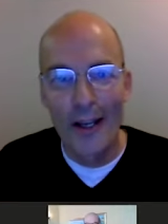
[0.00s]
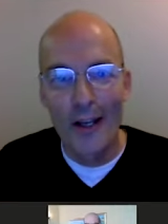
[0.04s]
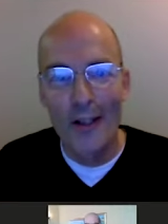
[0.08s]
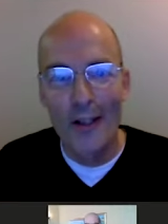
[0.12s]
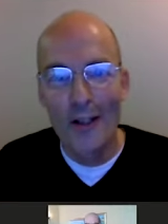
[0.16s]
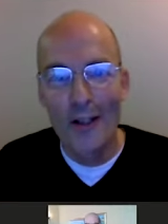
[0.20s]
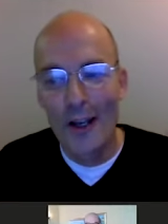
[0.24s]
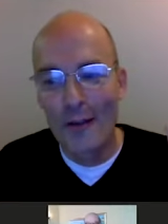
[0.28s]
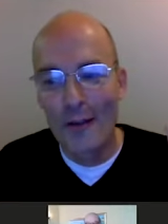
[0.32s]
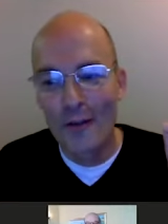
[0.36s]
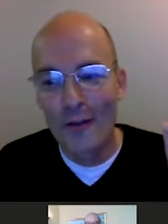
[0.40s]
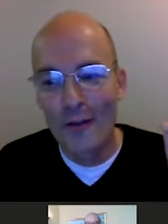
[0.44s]

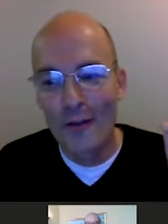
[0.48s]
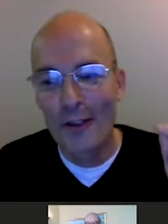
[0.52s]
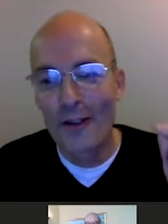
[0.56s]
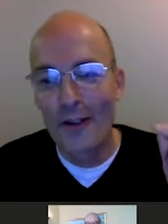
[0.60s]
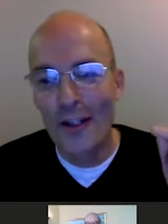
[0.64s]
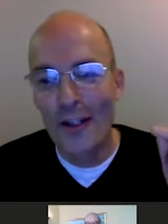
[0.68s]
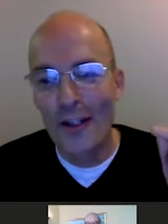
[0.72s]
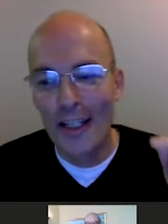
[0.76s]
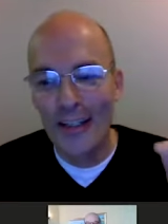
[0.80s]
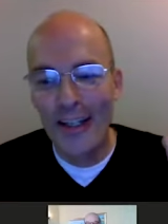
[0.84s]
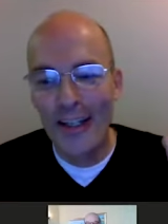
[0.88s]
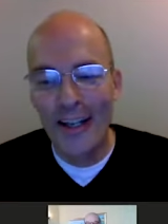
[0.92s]
If you
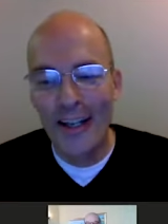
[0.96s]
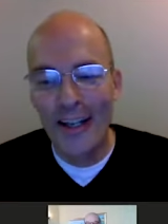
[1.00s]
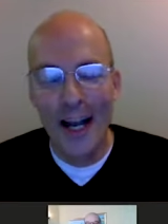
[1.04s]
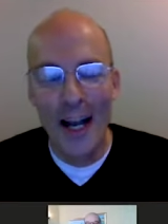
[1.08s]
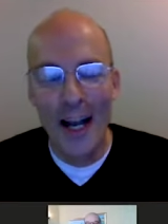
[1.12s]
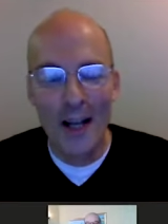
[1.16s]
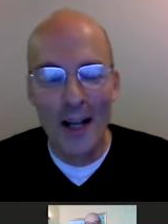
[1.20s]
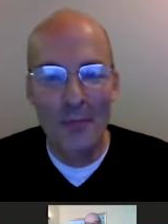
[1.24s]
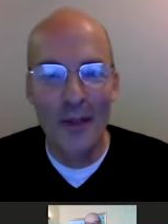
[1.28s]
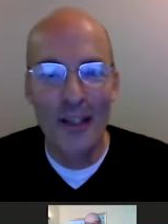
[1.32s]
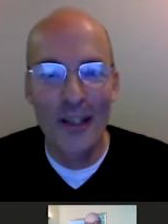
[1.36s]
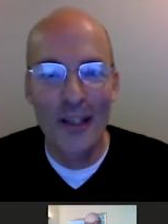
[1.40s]
look in the
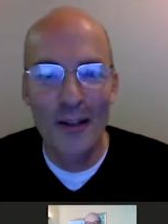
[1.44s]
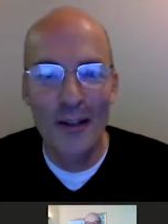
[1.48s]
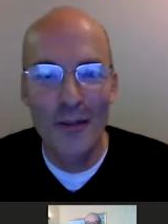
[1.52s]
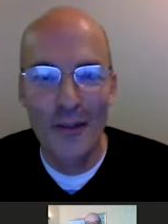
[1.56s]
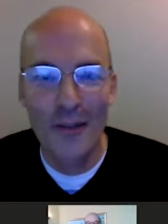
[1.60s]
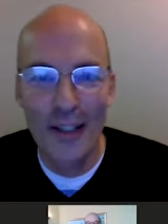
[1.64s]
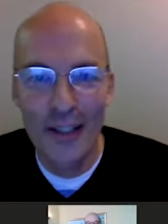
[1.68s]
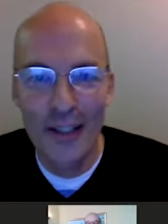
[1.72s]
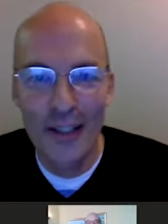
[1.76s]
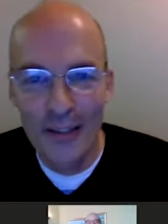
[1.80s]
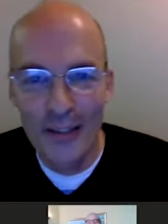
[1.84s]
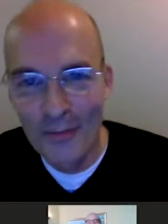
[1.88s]
cockpit of
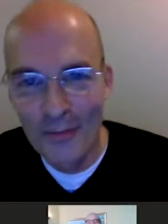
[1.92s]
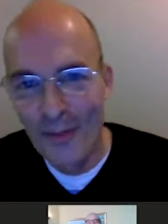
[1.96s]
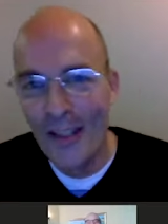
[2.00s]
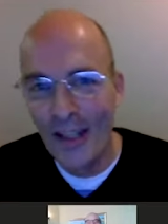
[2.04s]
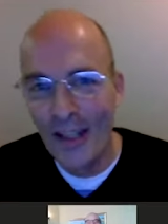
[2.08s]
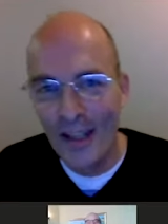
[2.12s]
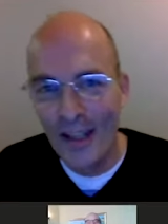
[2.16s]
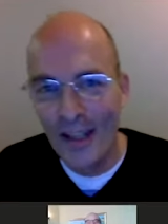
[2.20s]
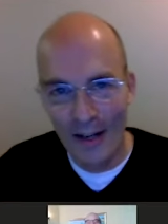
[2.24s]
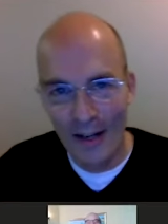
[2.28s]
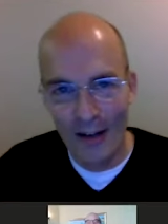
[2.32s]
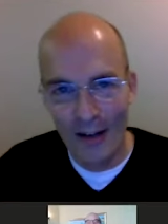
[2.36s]
a,
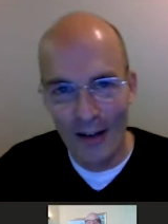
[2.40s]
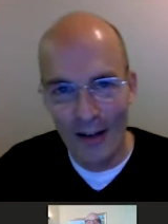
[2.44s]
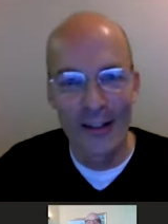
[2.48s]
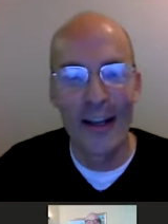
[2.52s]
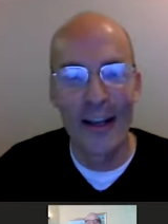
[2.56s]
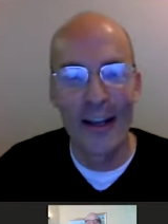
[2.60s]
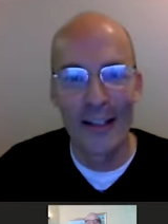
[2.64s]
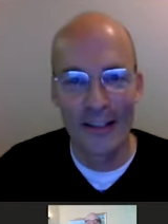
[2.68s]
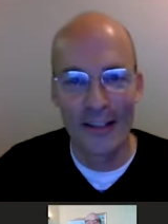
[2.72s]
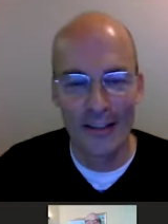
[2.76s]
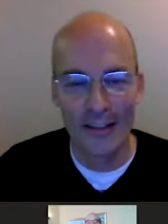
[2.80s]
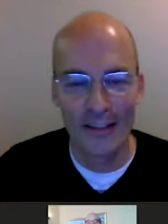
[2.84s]
an
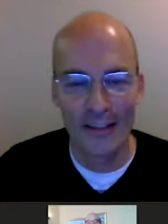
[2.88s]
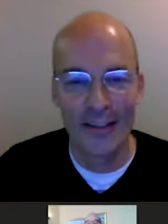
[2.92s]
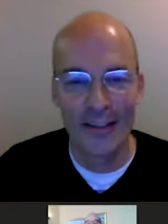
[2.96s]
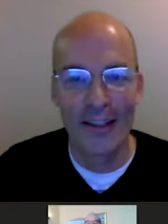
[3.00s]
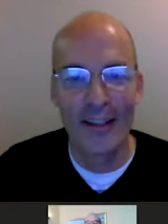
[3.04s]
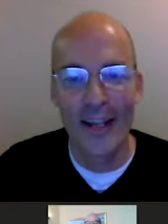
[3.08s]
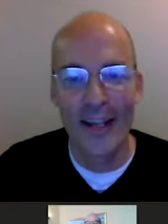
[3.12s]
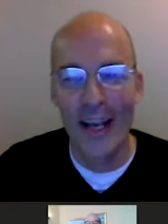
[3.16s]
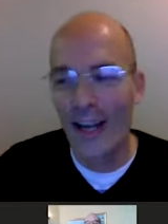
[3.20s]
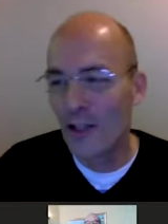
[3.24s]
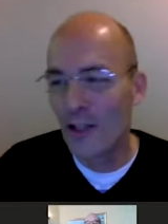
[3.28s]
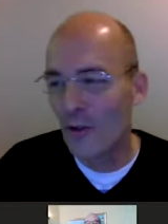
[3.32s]
airliner,
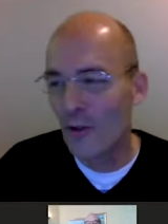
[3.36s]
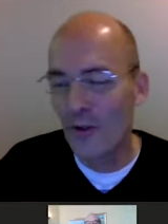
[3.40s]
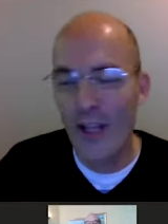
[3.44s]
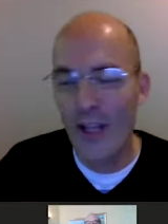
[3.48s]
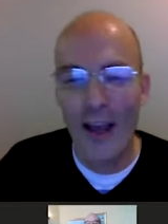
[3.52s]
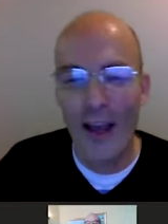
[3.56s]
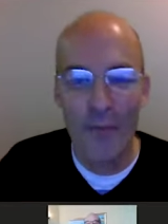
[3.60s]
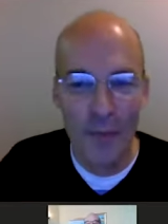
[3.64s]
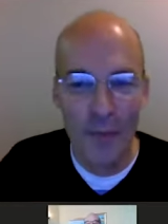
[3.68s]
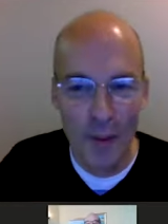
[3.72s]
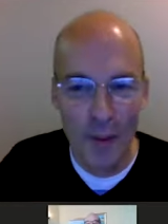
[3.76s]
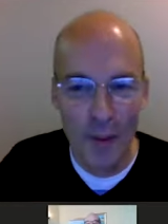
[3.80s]
and I used to
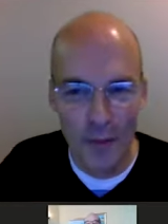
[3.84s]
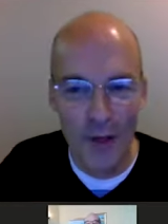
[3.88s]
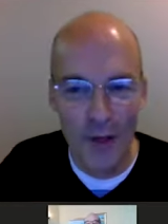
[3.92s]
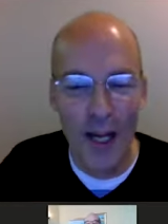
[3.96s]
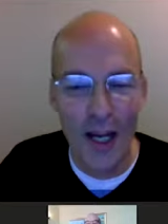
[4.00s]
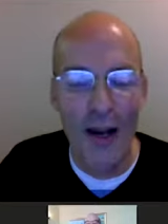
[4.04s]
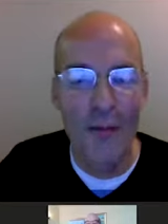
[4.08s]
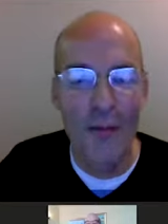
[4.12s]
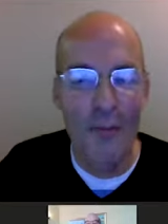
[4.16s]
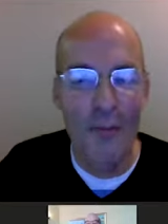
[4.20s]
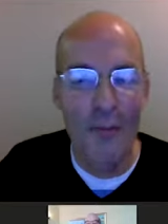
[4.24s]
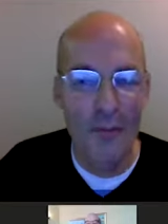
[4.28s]
have people
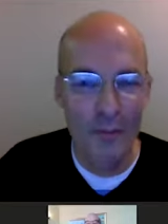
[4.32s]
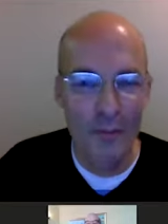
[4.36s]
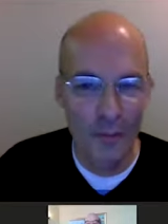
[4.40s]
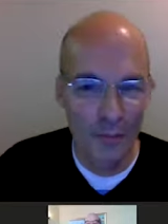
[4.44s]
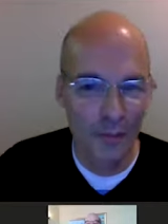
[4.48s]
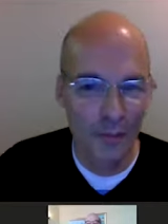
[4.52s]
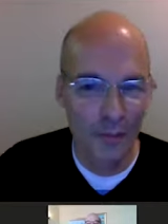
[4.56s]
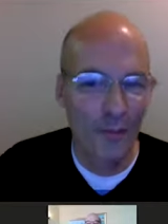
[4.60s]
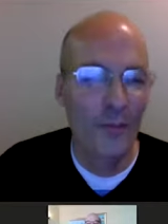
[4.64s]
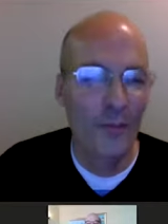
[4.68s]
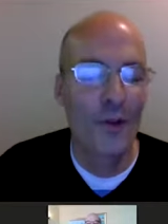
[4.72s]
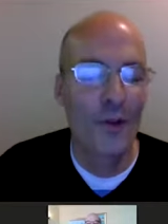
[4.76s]
come,
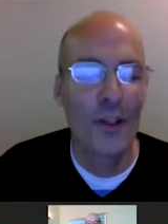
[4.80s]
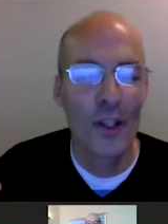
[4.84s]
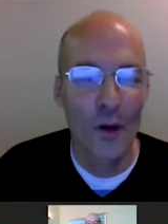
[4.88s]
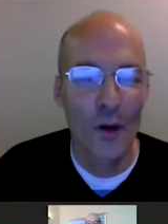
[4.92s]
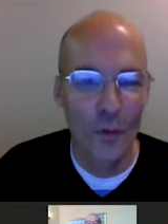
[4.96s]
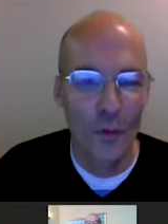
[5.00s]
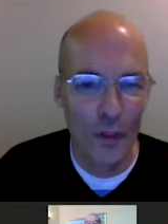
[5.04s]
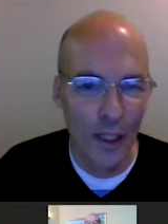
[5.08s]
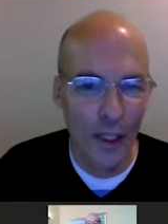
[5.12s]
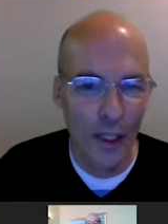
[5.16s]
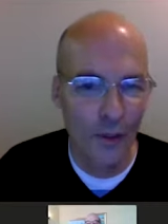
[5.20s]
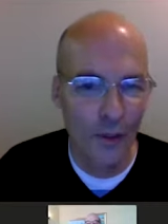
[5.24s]
you know,
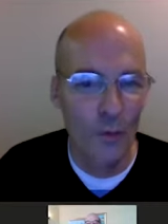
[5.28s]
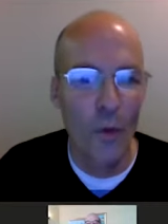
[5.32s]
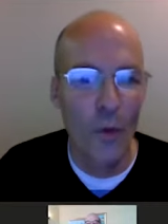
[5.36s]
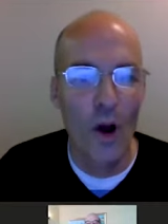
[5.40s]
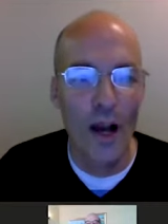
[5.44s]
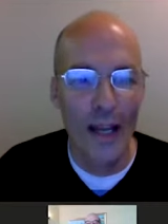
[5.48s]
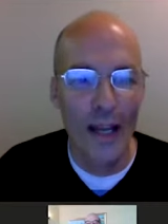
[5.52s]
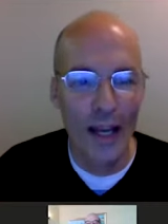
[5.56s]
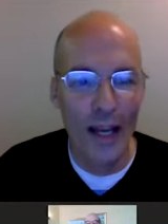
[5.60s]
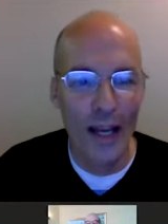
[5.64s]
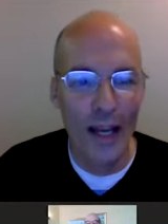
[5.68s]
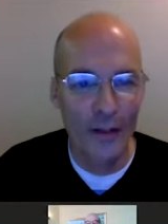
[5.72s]
when they'd
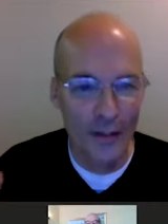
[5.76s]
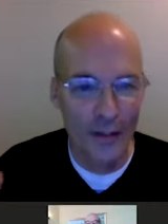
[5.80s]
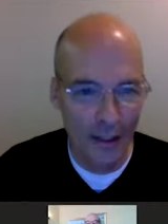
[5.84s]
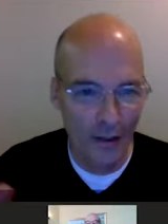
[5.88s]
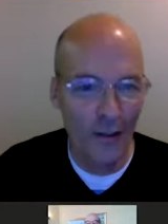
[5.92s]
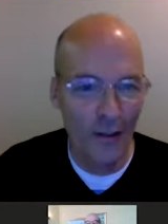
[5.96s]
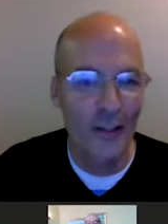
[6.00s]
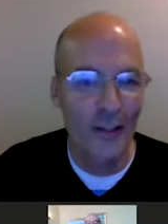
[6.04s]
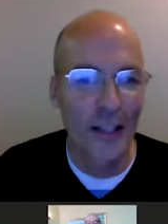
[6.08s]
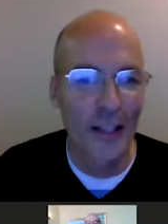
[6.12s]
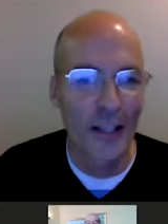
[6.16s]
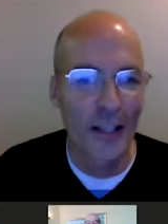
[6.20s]
walk out, they'd
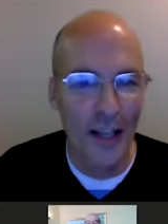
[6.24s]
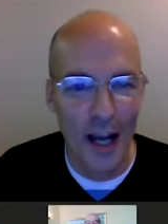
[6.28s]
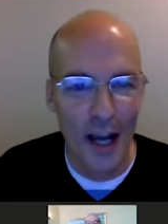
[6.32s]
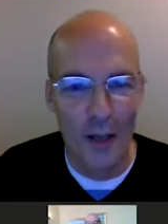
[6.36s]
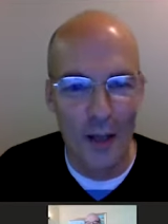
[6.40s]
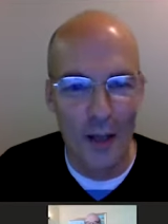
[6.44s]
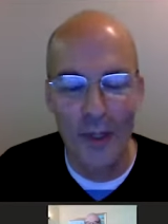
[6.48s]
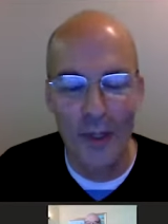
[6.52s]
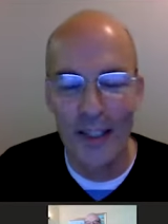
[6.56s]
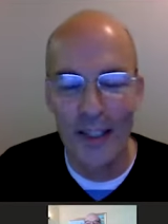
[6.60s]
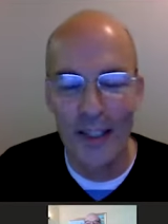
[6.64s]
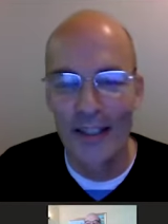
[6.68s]
look in the
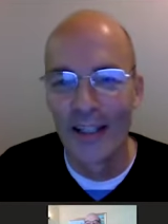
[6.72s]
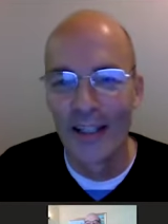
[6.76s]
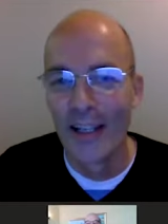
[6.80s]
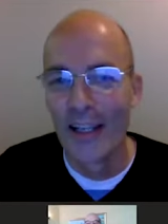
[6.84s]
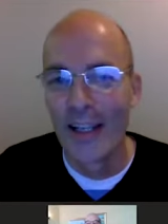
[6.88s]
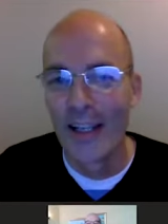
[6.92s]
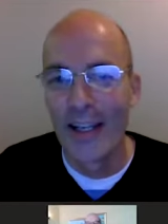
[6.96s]
cockpit.